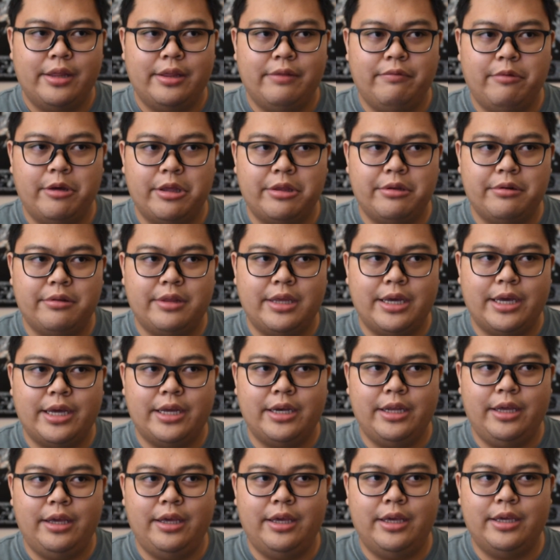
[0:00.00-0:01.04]
whether
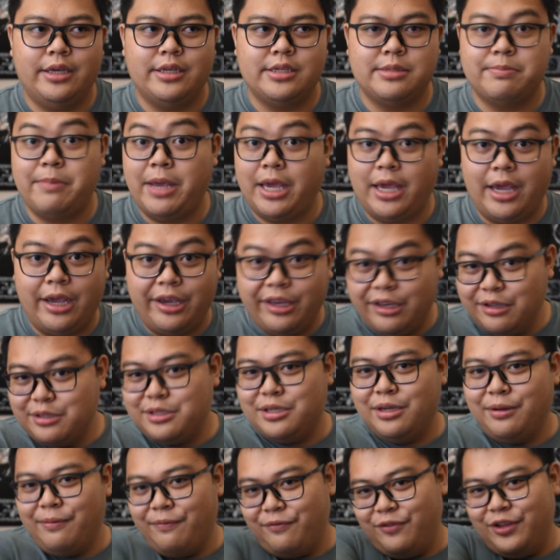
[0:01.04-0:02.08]
that is making
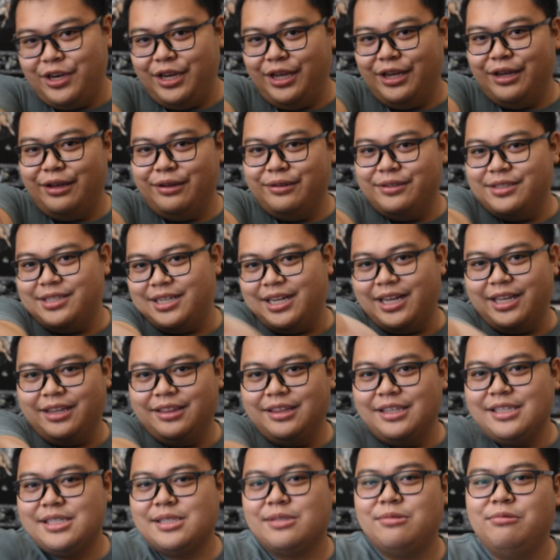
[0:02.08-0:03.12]
YouTube videos like
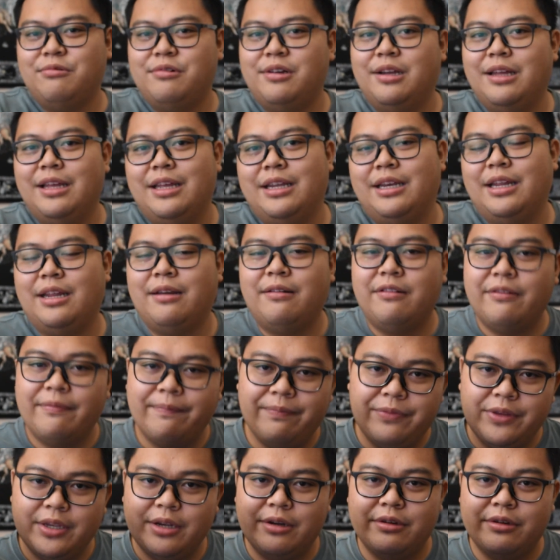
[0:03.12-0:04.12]
this one and